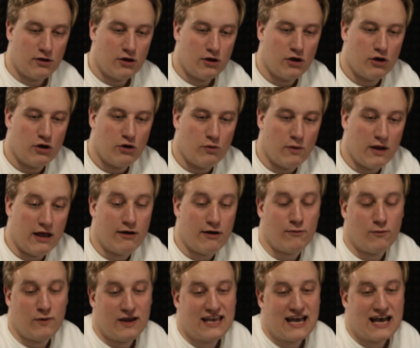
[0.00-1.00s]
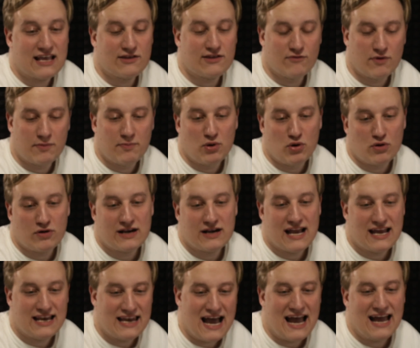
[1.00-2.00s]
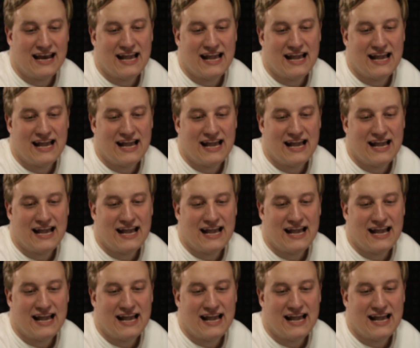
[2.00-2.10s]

Well, we got the report at 9